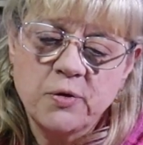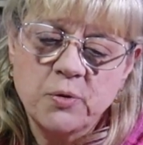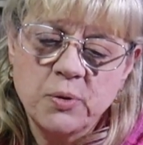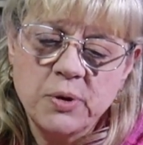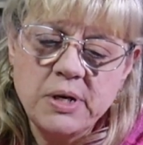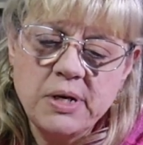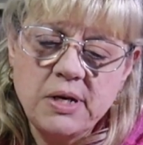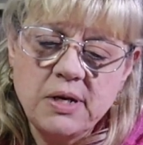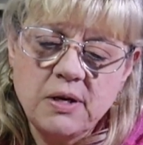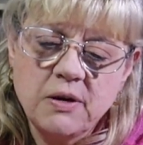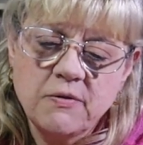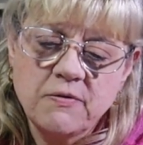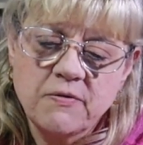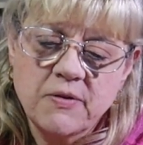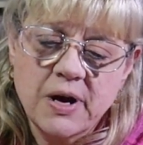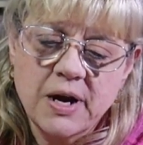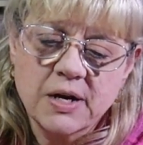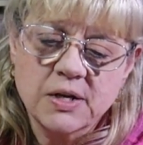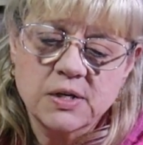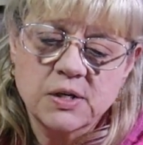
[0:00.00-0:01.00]
3D
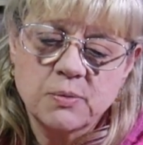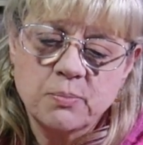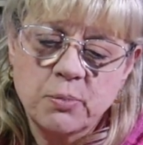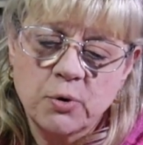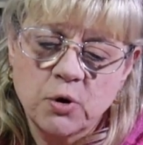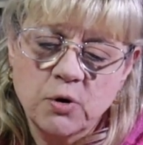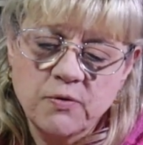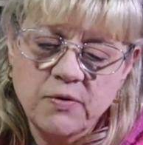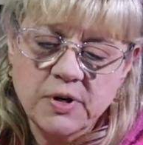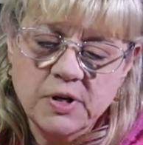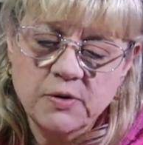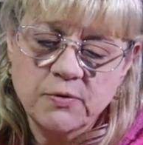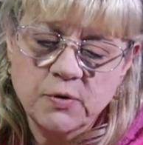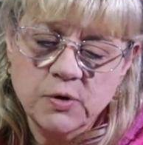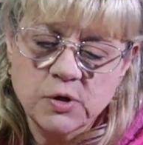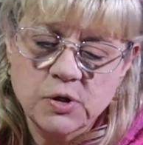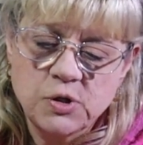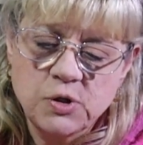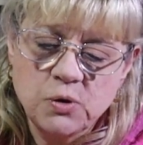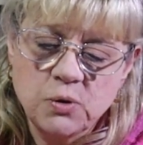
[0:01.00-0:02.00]
effect, perfect
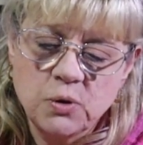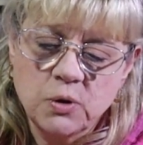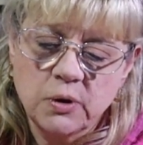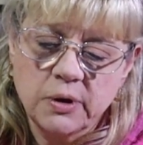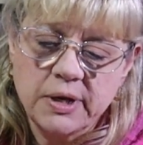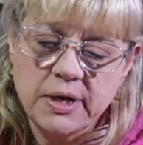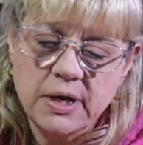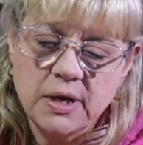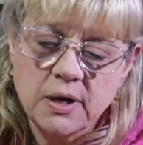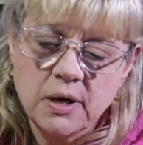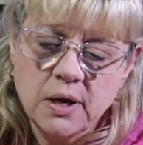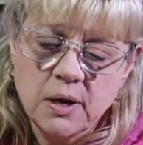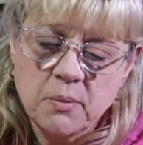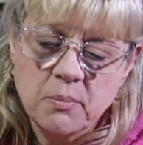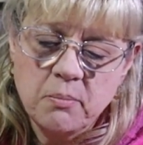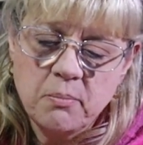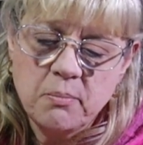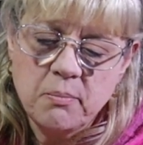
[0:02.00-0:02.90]
for doodling,